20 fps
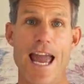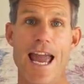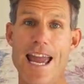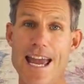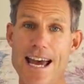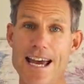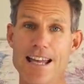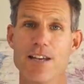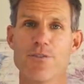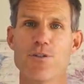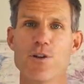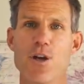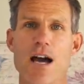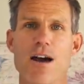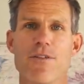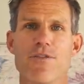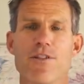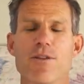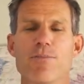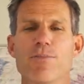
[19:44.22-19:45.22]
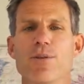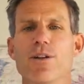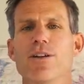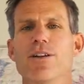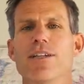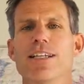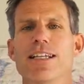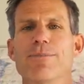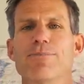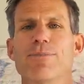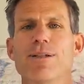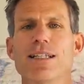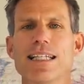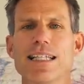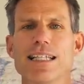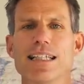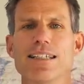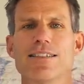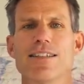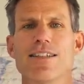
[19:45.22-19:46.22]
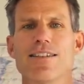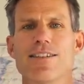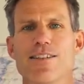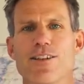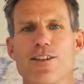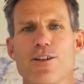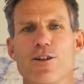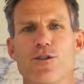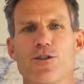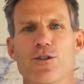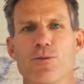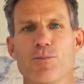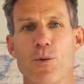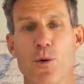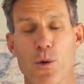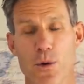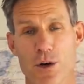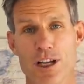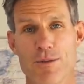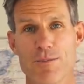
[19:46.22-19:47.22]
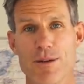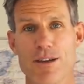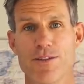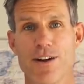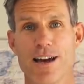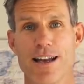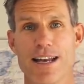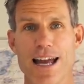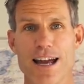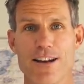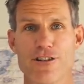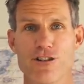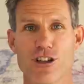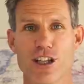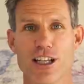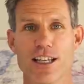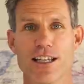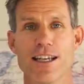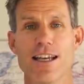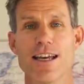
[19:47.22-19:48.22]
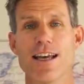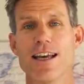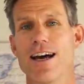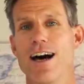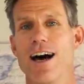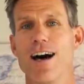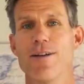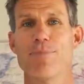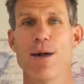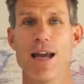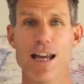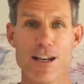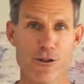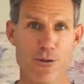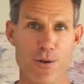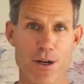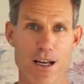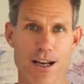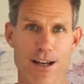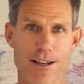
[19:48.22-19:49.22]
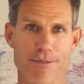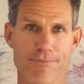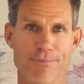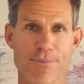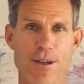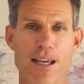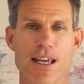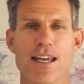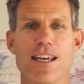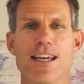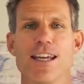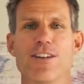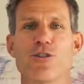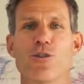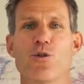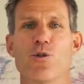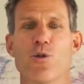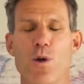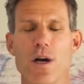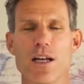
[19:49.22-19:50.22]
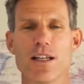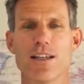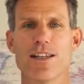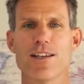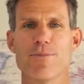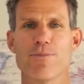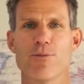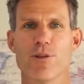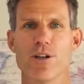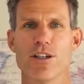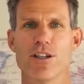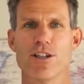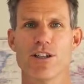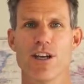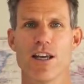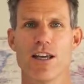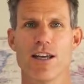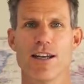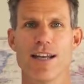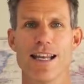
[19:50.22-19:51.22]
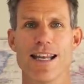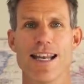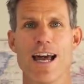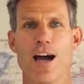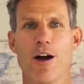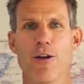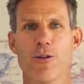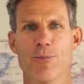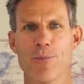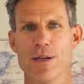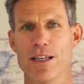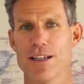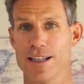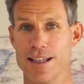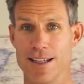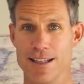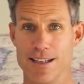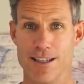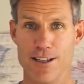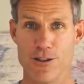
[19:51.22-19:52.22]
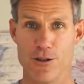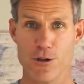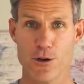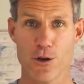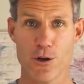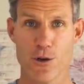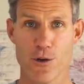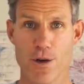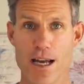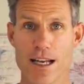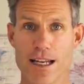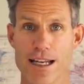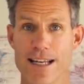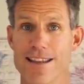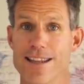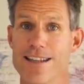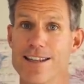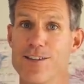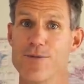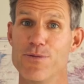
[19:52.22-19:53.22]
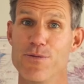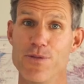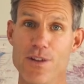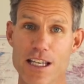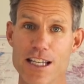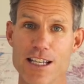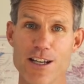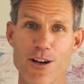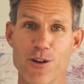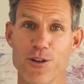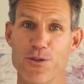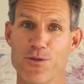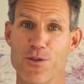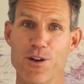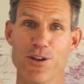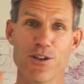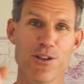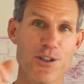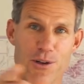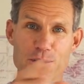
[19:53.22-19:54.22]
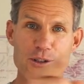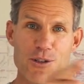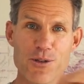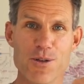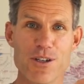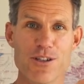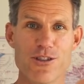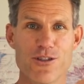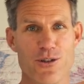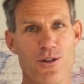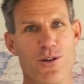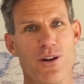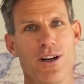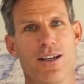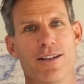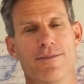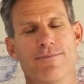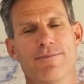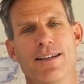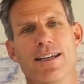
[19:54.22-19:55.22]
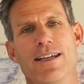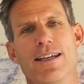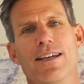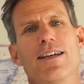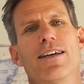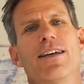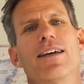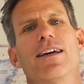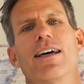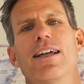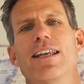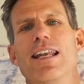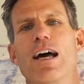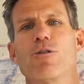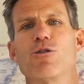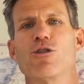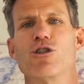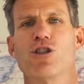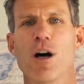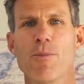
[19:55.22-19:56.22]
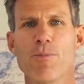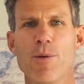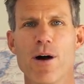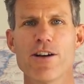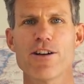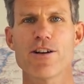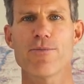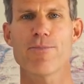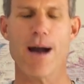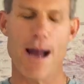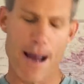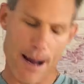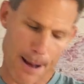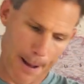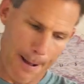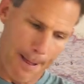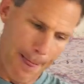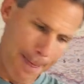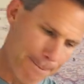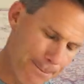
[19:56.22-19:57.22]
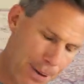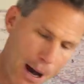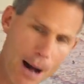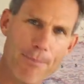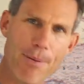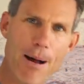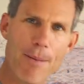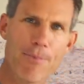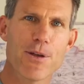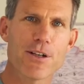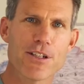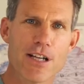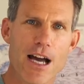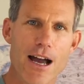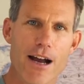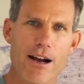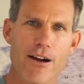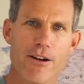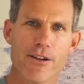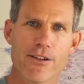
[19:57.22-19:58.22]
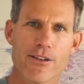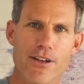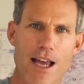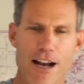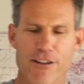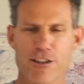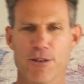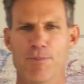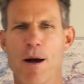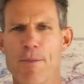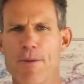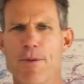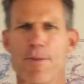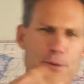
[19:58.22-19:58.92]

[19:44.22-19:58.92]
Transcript: And if you have the ability, please consider supporting me financially on Patreon. It's greatly appreciated and helps me to continue creating these videos for you to enjoy. Now jump on your bike, pump up the tires, actually pump